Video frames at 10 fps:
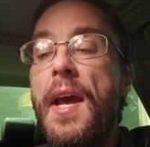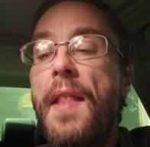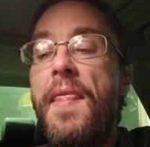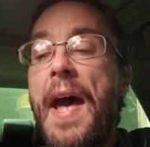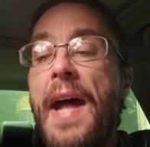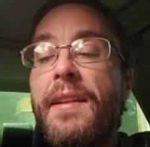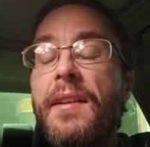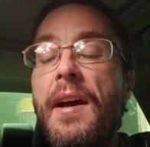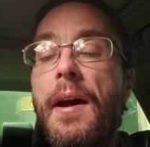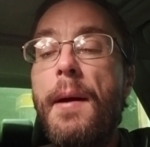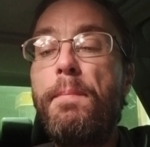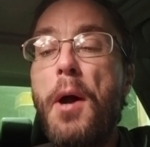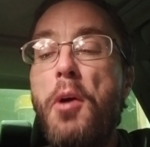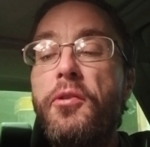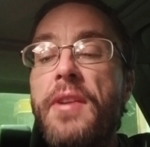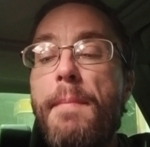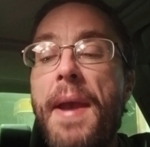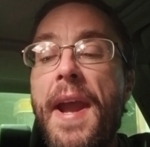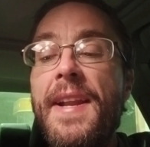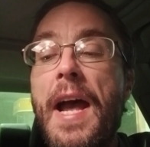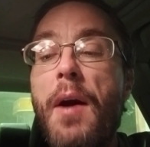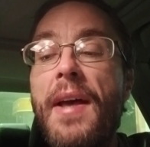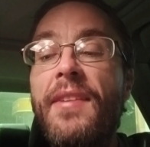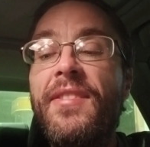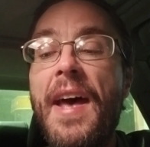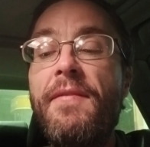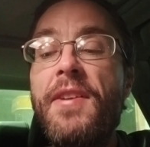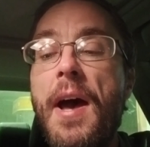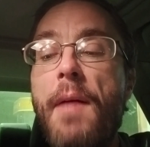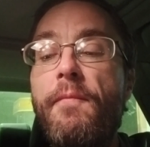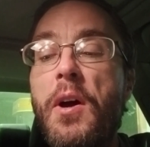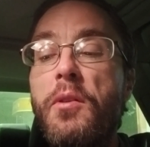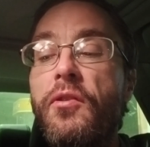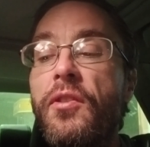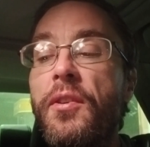That post I made now has 7 upvotes,